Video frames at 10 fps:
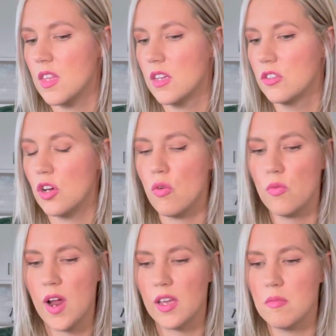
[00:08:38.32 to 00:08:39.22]
don't
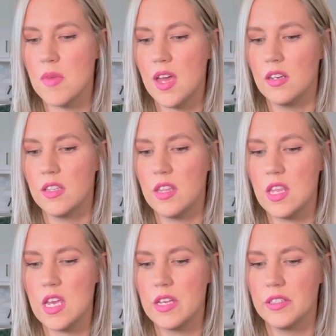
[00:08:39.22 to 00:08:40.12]
recommend
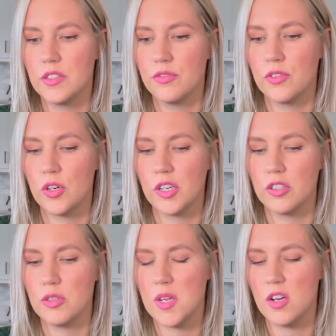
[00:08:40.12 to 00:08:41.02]
these for
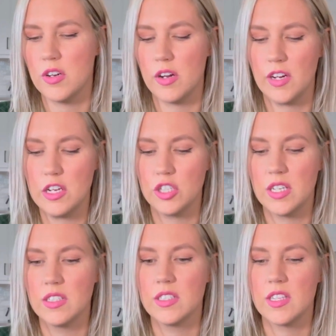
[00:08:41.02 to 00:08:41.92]
doing your
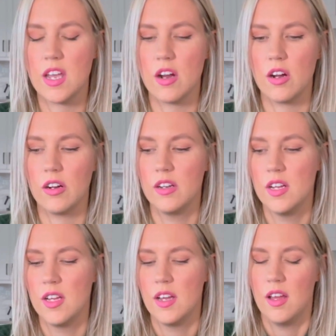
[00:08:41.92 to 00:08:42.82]
narrations. They are
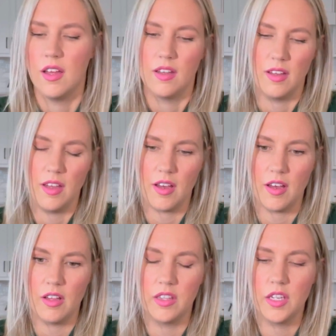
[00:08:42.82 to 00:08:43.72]

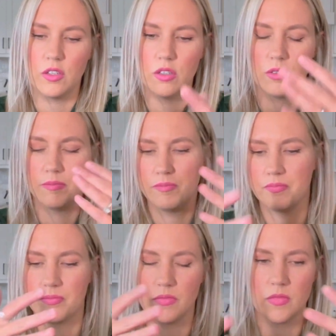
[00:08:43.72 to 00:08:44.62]
a
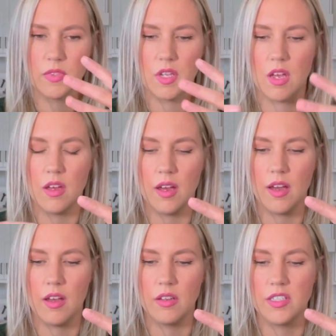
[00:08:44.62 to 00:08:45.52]
little
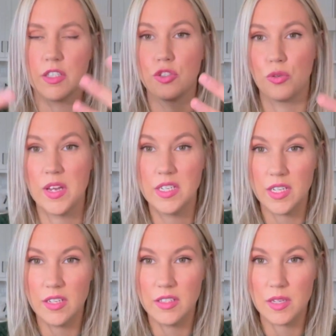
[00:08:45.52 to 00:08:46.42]

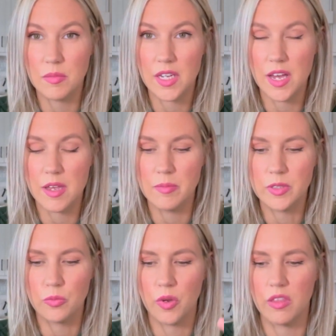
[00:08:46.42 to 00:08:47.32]
disjointed
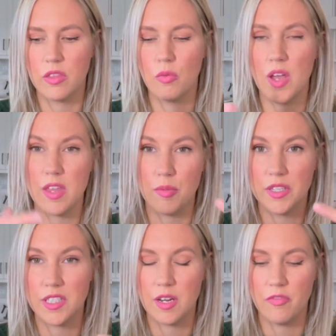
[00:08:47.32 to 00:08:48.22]
sometimes with the way they
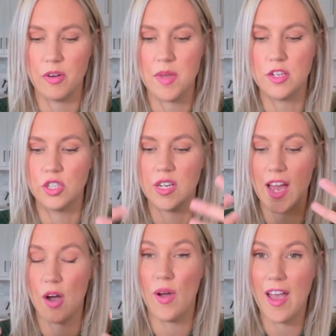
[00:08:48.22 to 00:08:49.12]
present information.
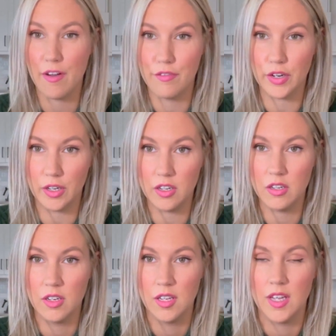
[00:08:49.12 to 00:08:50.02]

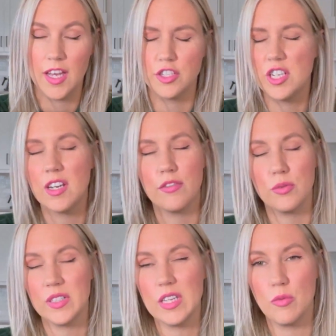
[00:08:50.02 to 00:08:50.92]
However, and she never
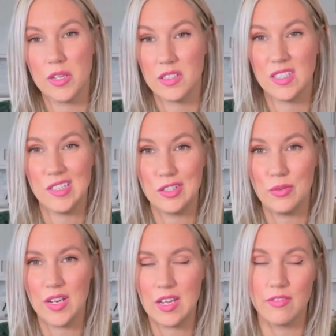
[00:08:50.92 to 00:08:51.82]
really wants to
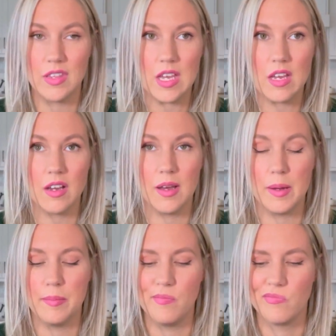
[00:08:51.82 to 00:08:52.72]
do any of the
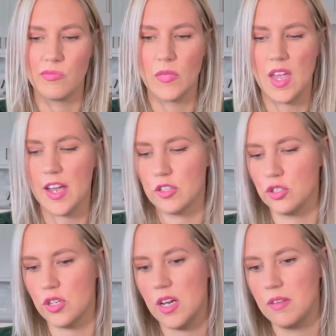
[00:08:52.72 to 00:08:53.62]

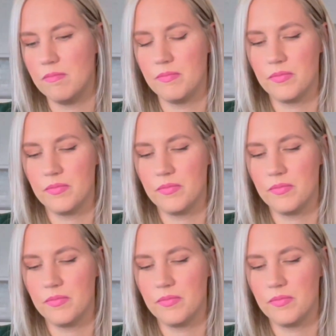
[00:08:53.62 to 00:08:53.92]
extra,